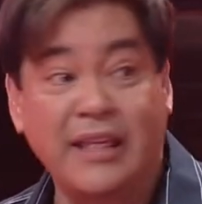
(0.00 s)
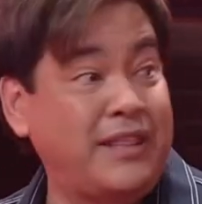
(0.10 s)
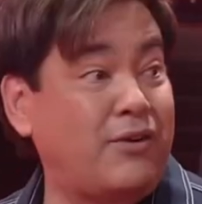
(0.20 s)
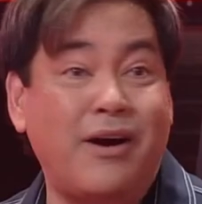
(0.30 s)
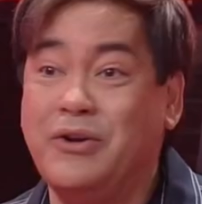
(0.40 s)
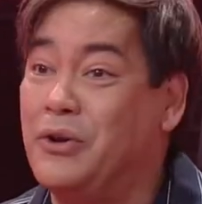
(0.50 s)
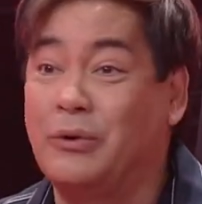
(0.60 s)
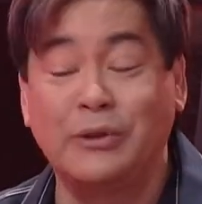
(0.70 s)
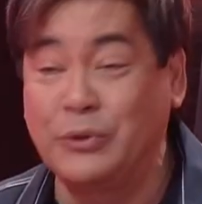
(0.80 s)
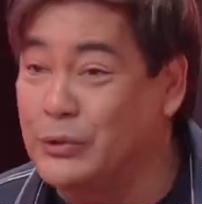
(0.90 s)
There are no
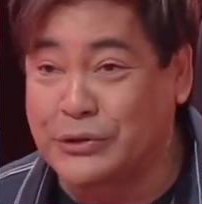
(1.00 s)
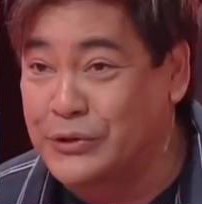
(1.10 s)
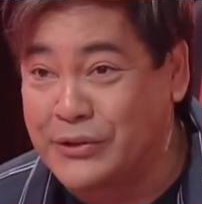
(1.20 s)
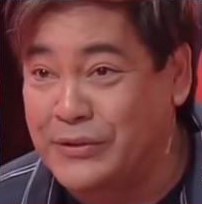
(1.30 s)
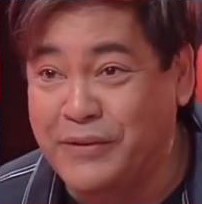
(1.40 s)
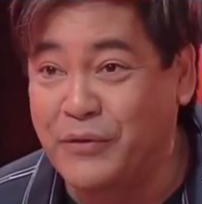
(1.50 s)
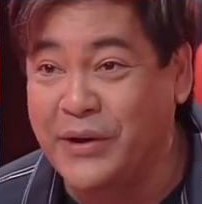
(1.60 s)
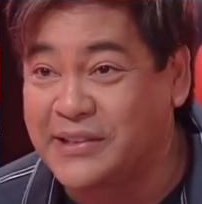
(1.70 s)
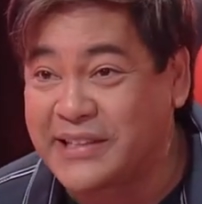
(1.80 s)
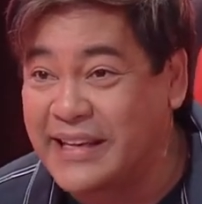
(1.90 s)
losers on The
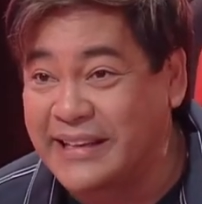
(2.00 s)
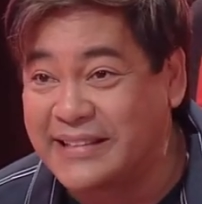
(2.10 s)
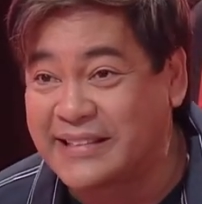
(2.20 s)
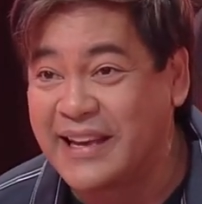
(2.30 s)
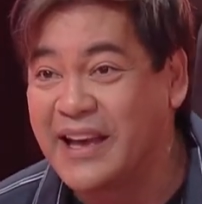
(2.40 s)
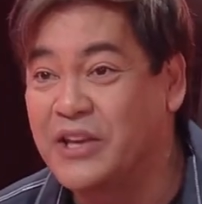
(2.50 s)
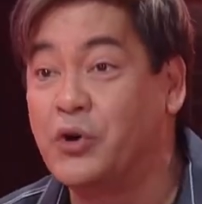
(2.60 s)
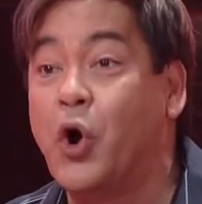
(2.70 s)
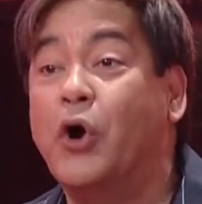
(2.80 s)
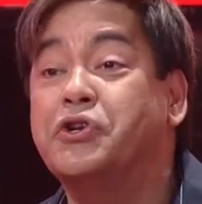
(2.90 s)
Voice Kids. You're
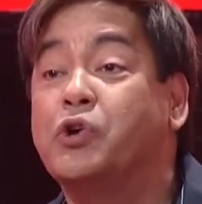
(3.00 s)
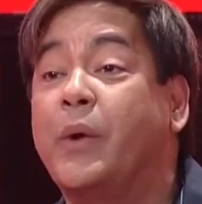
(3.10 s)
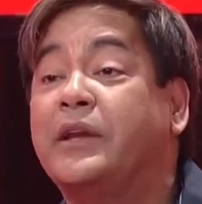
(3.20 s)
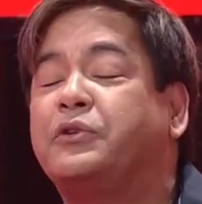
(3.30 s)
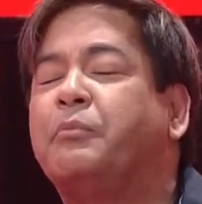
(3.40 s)
on your way to